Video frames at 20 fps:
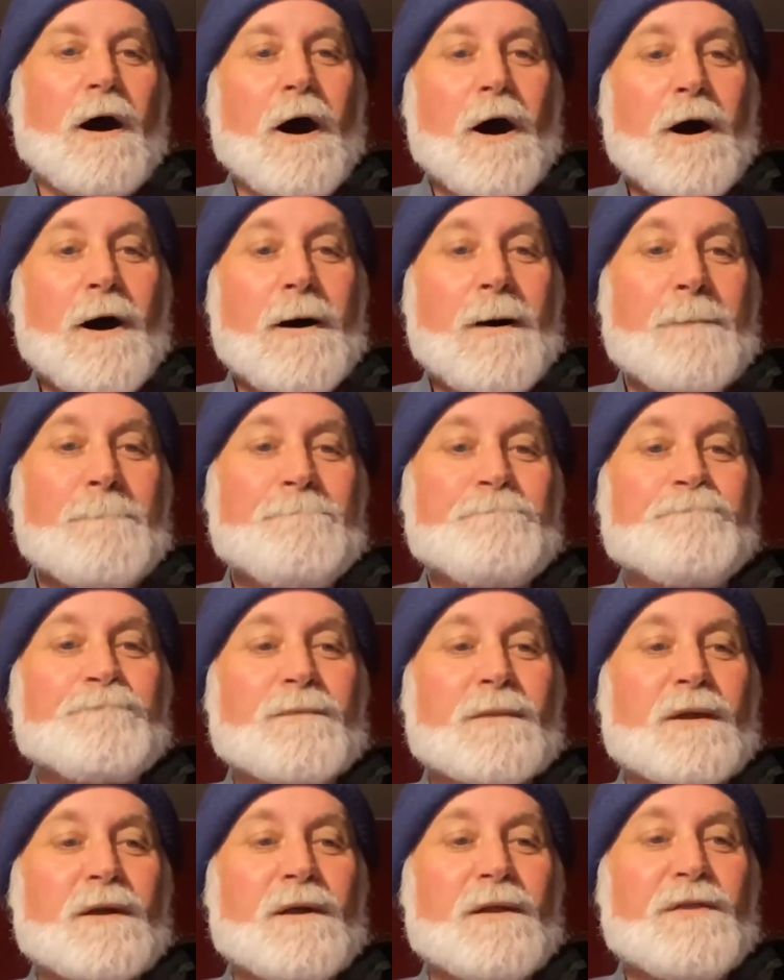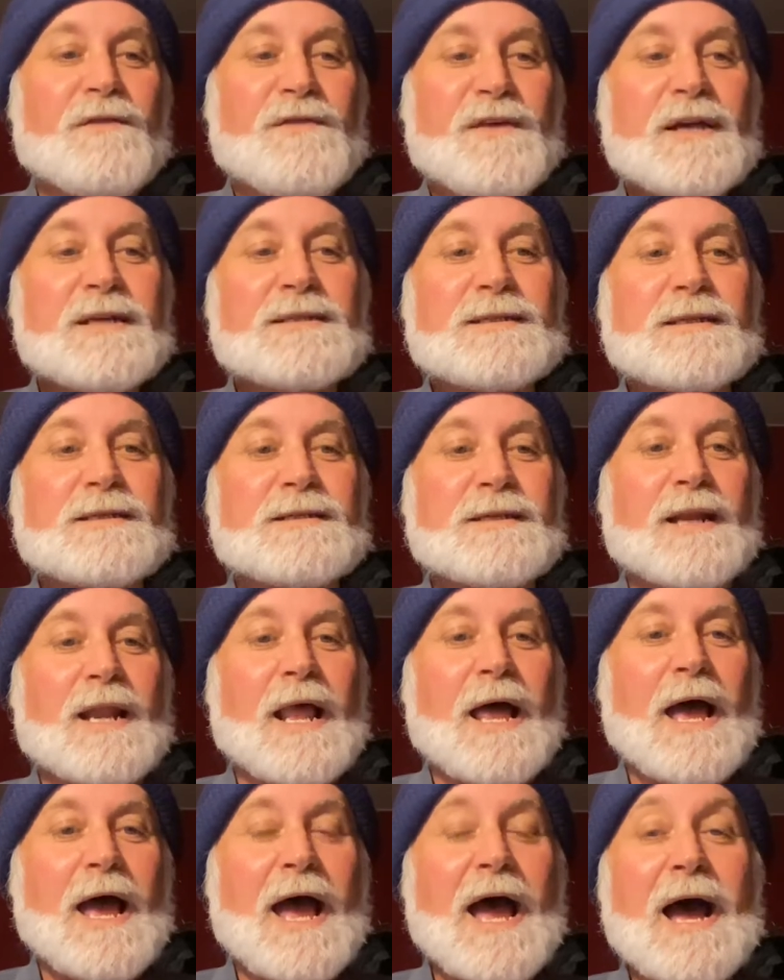Um, this is an
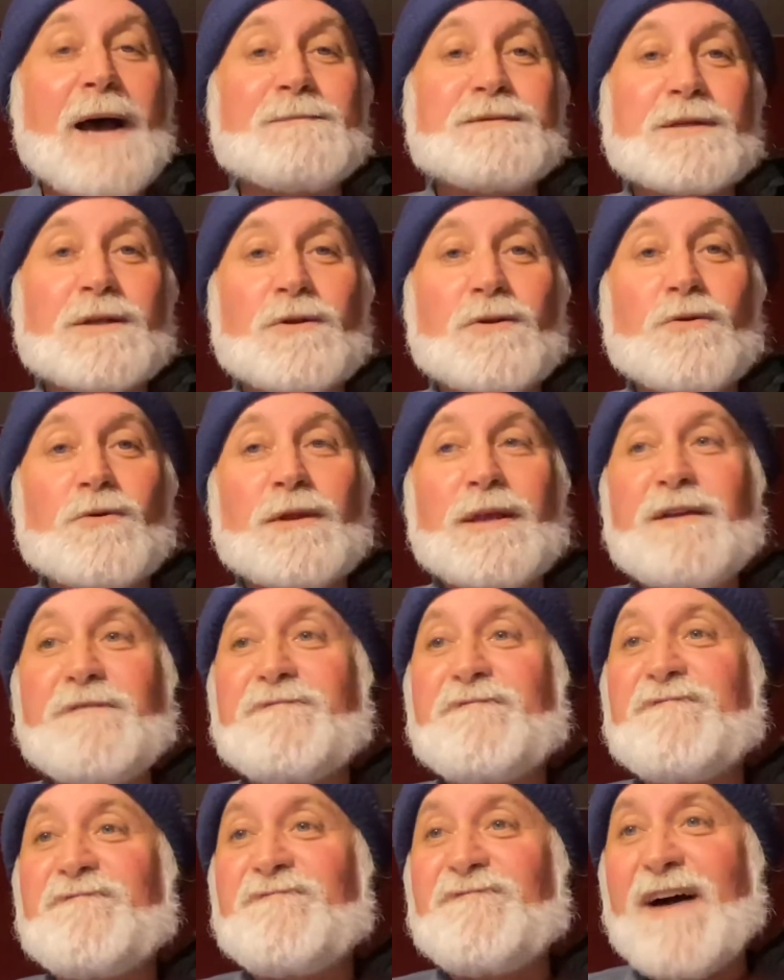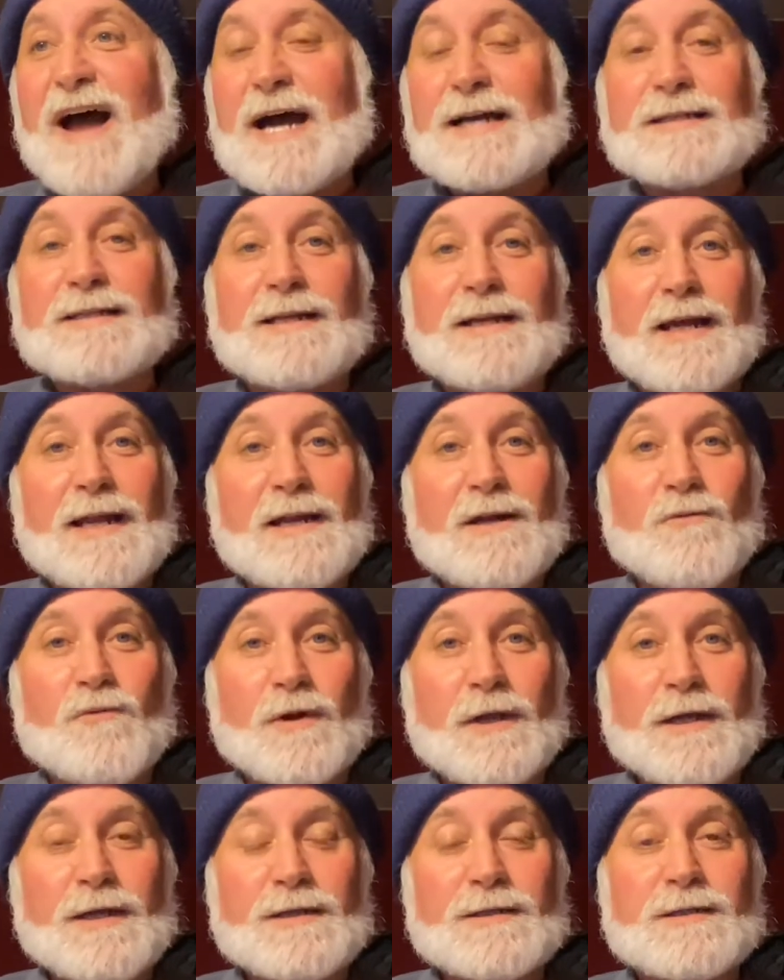absolutely fascinating
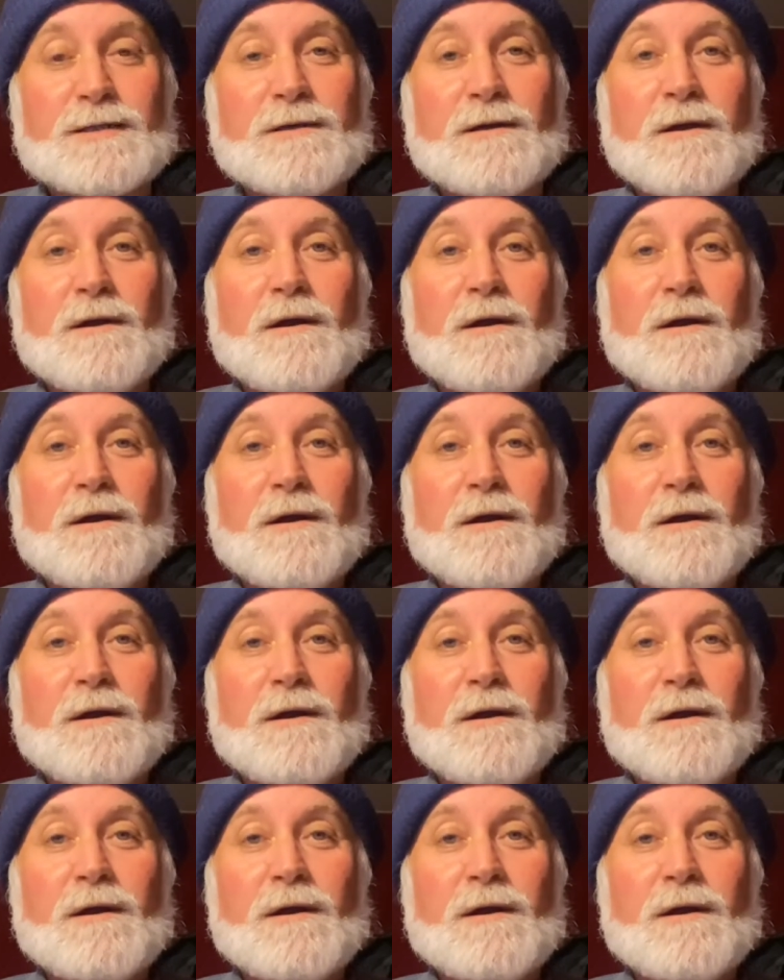release.